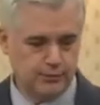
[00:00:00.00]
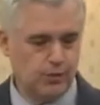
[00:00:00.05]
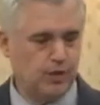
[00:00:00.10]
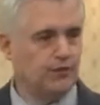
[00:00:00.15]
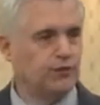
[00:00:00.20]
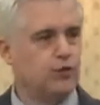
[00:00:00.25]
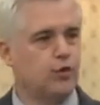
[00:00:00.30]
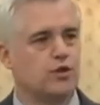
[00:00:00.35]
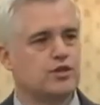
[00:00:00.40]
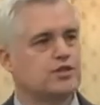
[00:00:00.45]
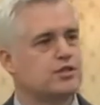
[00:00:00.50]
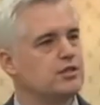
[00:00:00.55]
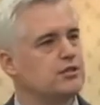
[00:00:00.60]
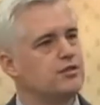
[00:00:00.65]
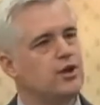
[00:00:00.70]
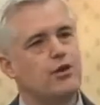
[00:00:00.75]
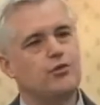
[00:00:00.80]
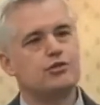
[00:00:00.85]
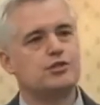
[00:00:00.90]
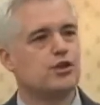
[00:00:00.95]
Well, of course,
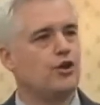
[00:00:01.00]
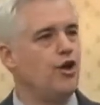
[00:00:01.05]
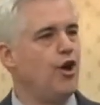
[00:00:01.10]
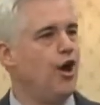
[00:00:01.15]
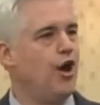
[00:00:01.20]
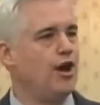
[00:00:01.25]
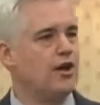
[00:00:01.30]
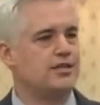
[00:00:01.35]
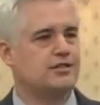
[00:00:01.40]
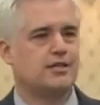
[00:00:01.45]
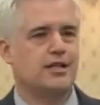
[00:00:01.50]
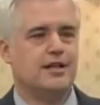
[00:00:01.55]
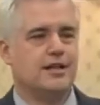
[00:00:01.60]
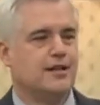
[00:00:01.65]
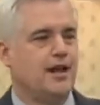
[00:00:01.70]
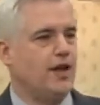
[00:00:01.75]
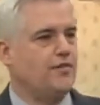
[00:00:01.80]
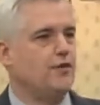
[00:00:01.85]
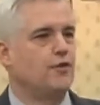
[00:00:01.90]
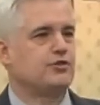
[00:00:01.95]
those laws
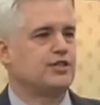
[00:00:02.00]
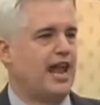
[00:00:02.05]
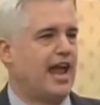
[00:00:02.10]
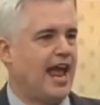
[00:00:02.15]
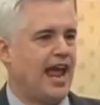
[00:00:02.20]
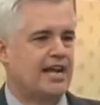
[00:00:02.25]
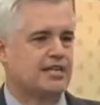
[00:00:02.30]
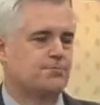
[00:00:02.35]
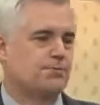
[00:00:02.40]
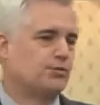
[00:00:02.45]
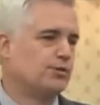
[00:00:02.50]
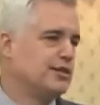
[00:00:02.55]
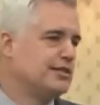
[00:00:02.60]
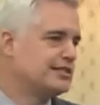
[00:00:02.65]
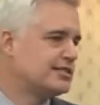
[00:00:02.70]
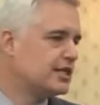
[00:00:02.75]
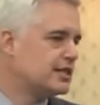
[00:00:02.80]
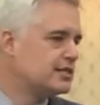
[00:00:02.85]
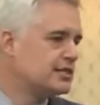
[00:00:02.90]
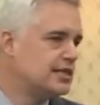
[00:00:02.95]
and those acts between
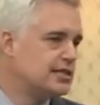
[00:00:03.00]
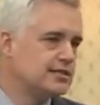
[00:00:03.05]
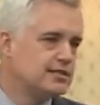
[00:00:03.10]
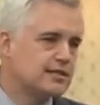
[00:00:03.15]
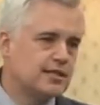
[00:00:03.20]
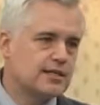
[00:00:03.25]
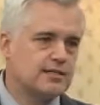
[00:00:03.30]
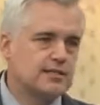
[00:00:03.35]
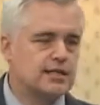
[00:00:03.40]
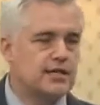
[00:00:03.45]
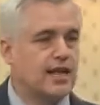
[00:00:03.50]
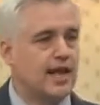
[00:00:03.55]
1660